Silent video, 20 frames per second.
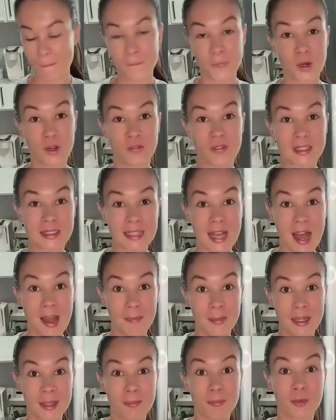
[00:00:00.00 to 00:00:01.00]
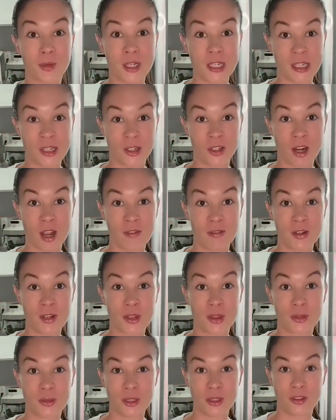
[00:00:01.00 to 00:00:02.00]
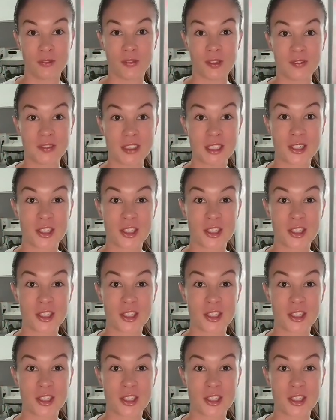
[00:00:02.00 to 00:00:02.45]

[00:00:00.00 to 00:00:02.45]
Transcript: Perfect timing. Preheat your oven at 350